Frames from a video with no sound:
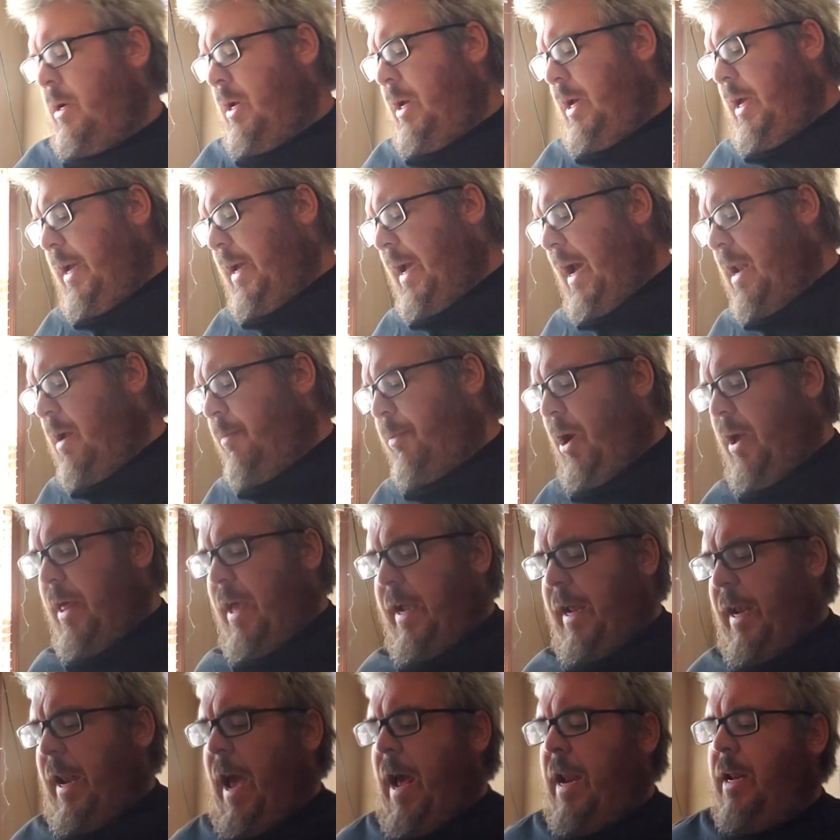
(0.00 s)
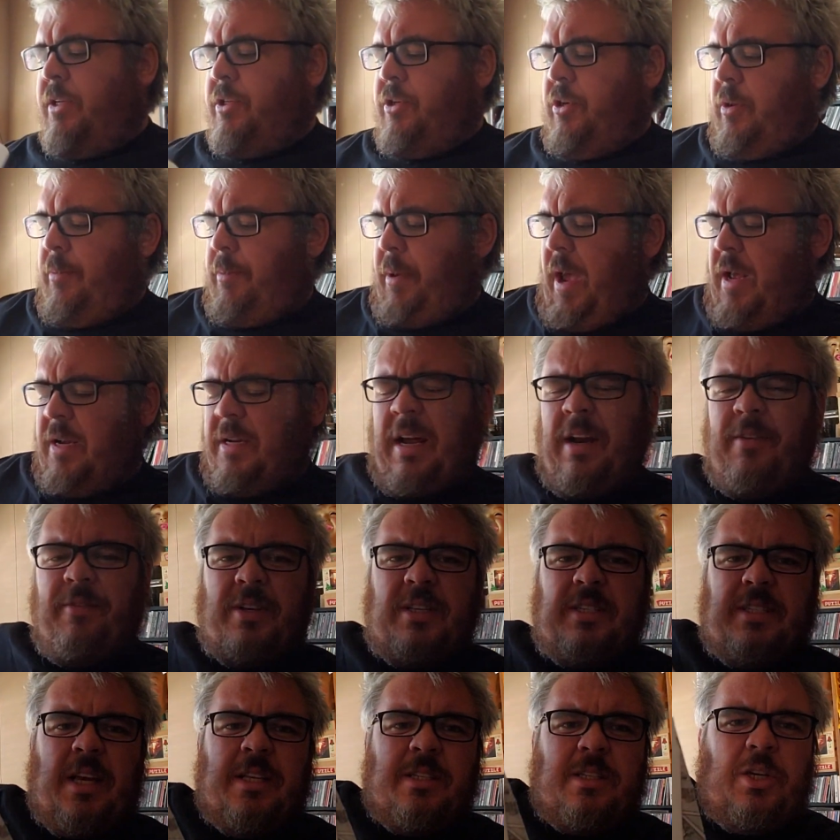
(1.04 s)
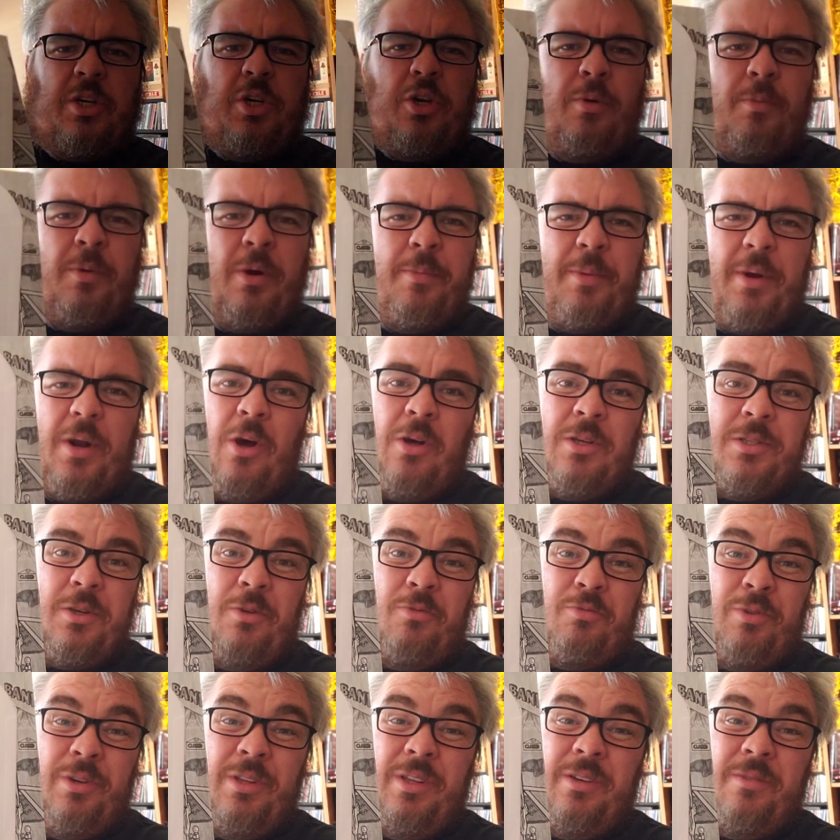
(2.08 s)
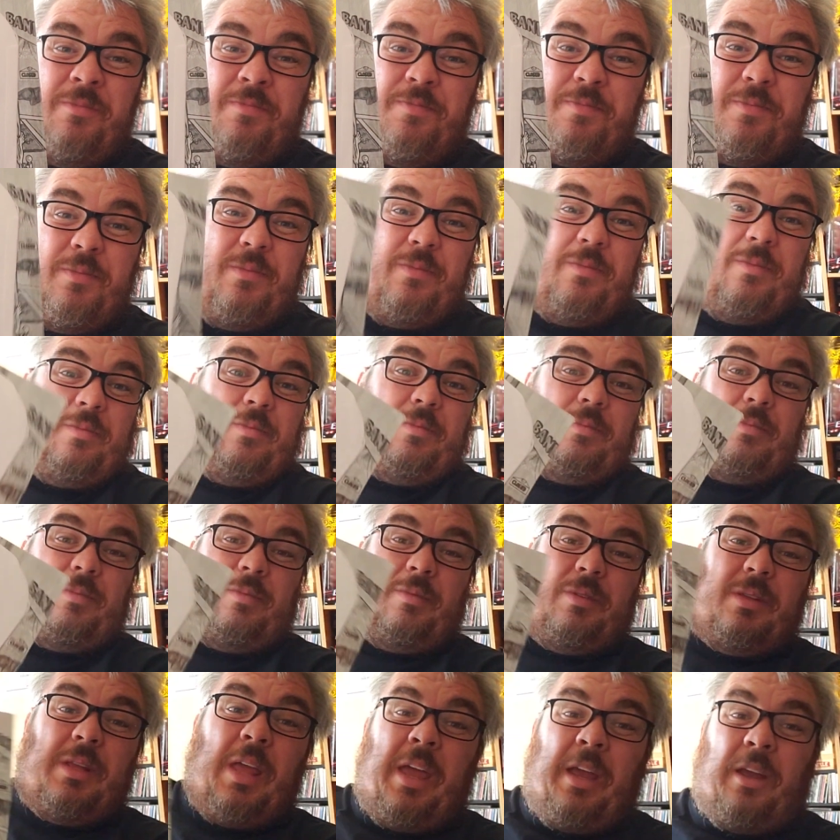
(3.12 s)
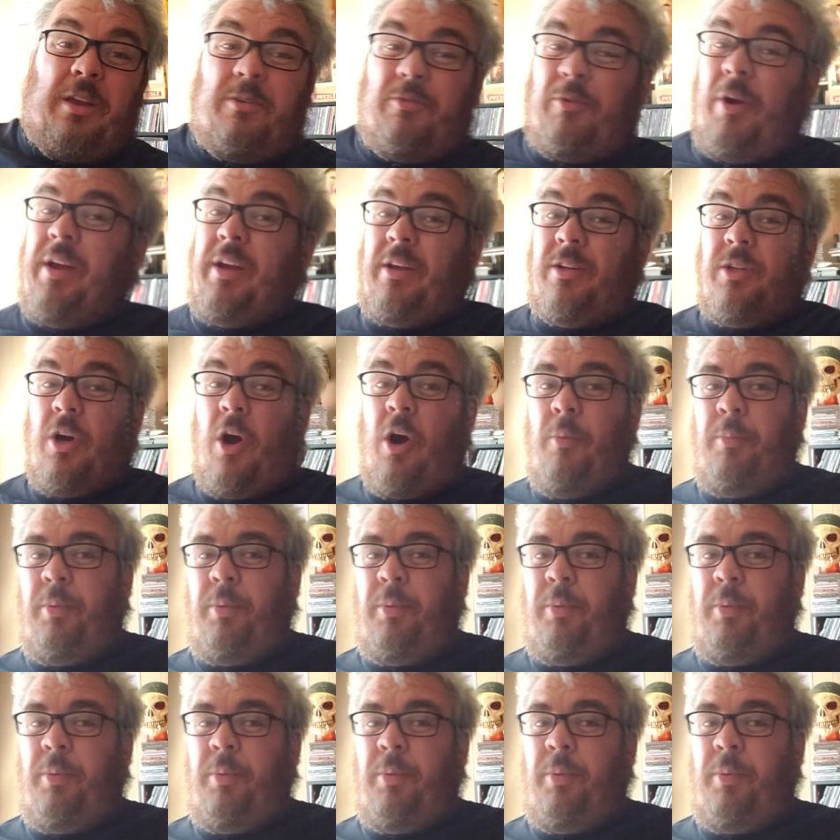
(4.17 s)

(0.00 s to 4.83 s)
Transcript: He kind of brought like an attitude to the band, kind of a sense of humor, but also really like great guitar